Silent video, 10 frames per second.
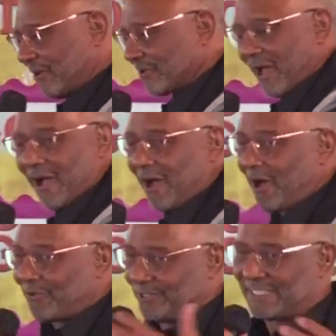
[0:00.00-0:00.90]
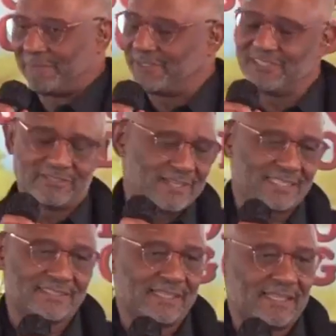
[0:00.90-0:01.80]
all the time. But you know, like a
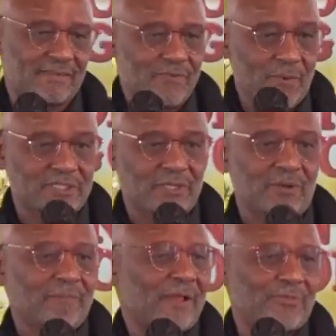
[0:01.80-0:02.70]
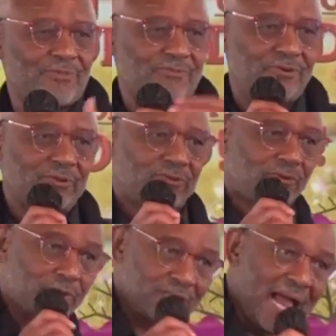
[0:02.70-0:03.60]
few weeks ago, about two, two or three
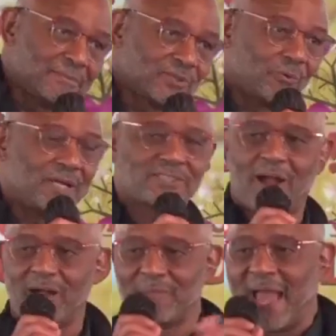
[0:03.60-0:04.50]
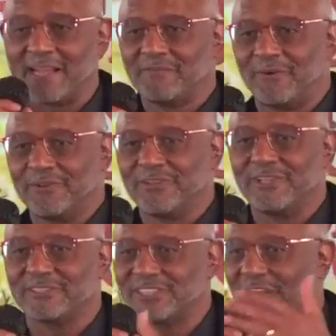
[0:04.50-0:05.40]
times a week, talk back and forth. You know,
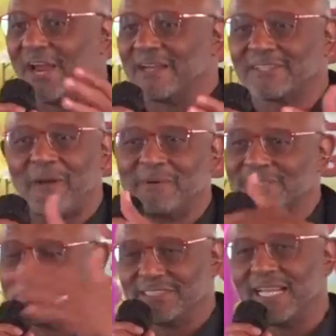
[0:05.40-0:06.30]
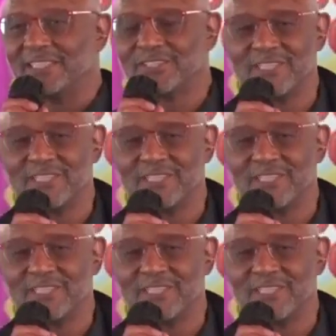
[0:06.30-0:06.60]
sharing, talking about this and that. You know,